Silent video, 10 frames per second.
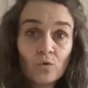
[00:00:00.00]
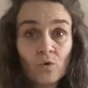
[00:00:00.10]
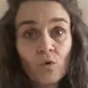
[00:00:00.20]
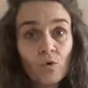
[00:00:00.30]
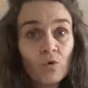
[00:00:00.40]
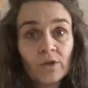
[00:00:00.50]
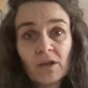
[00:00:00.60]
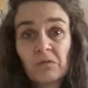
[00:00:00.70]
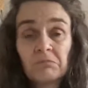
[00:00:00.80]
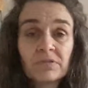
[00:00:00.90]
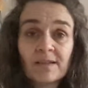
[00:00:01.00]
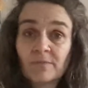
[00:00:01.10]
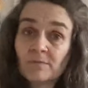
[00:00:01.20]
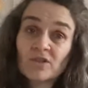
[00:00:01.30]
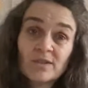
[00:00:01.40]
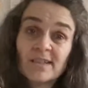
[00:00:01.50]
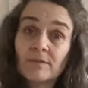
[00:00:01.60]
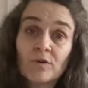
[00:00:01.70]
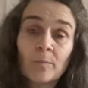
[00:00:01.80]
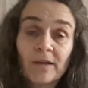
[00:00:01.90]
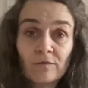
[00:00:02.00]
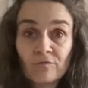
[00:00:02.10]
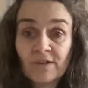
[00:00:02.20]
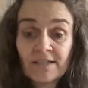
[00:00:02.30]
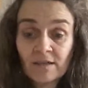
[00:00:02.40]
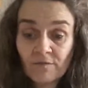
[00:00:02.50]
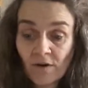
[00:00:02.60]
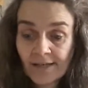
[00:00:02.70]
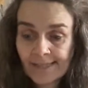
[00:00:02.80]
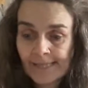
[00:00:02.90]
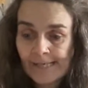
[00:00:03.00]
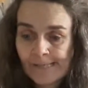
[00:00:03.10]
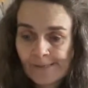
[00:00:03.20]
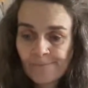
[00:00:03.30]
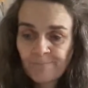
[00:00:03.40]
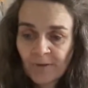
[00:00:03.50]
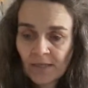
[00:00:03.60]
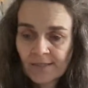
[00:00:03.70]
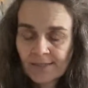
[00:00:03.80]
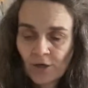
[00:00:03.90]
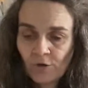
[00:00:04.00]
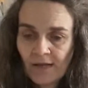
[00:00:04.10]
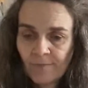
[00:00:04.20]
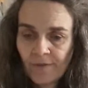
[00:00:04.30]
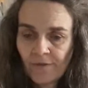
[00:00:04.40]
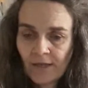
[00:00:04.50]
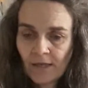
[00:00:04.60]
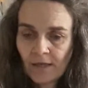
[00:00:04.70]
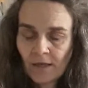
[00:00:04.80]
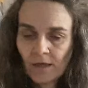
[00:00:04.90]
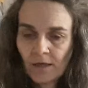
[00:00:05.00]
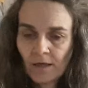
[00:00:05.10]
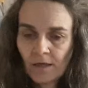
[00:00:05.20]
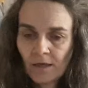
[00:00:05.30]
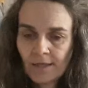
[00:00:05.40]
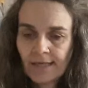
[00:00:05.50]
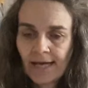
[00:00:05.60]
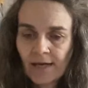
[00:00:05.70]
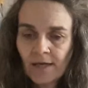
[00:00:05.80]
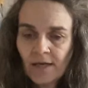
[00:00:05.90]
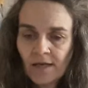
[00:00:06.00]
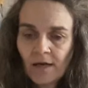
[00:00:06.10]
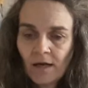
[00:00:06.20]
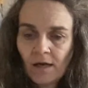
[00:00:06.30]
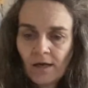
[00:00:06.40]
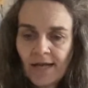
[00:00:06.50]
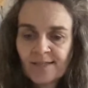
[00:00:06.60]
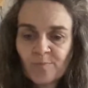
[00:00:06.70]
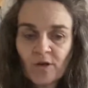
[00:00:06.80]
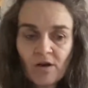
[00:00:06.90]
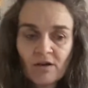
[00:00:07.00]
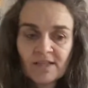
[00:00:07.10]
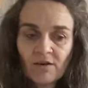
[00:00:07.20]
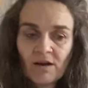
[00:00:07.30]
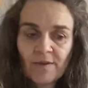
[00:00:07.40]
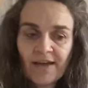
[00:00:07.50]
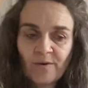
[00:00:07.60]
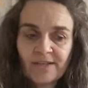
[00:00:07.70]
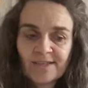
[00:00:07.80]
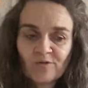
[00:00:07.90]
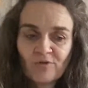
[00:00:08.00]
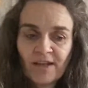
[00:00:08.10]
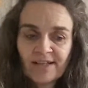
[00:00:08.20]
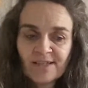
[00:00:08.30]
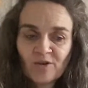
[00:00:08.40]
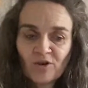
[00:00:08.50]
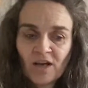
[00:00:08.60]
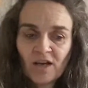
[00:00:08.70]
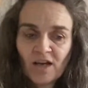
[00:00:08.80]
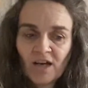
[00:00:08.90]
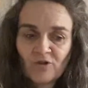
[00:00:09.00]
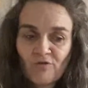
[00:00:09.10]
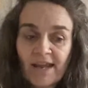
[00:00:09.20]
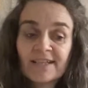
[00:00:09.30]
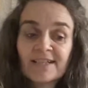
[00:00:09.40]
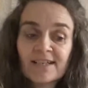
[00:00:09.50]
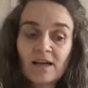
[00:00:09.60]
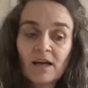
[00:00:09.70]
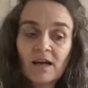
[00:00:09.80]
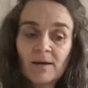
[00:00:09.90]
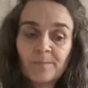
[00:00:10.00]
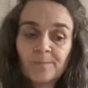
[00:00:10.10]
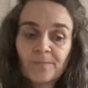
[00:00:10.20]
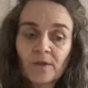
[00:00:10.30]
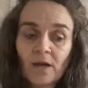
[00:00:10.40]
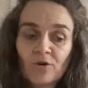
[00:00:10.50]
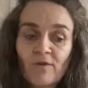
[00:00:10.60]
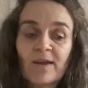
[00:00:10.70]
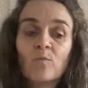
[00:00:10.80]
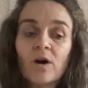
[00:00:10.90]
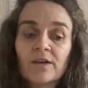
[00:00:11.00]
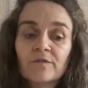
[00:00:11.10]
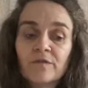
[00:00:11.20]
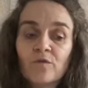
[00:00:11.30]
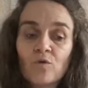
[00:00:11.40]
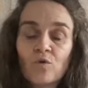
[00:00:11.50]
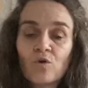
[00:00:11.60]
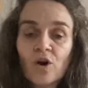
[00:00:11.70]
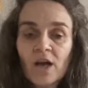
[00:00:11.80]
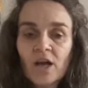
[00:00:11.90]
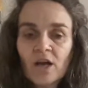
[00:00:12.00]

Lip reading: or sometimes just give you a bit of written advice. So let me think. Espouladii, that's a great one for